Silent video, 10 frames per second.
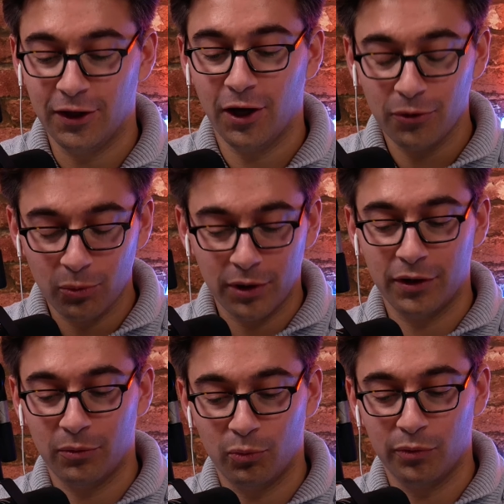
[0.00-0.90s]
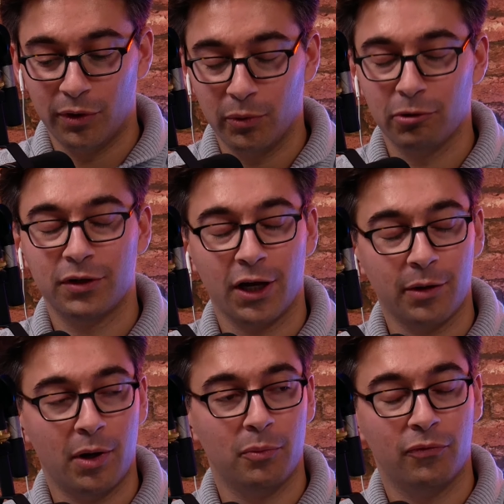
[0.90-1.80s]
the other one that, that we were talking
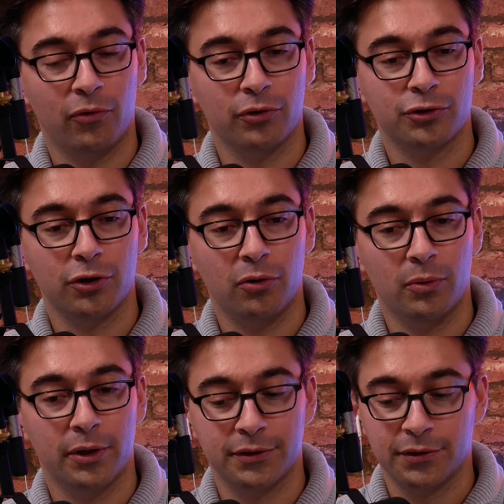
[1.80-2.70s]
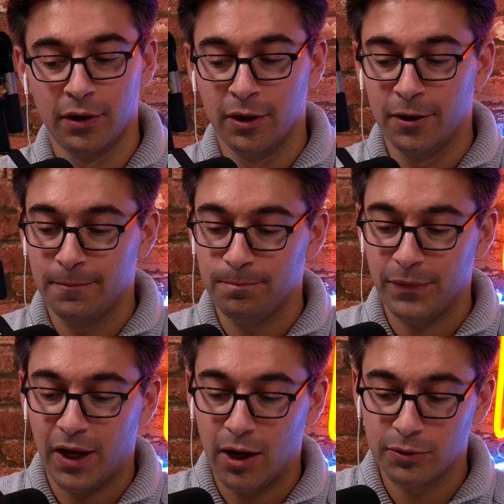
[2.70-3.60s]
about before the show was,
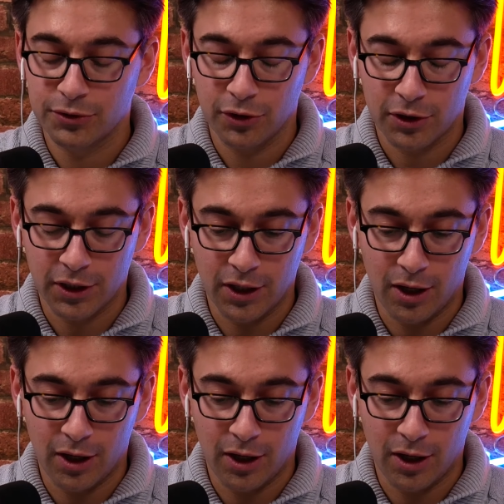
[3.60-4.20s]
I was looking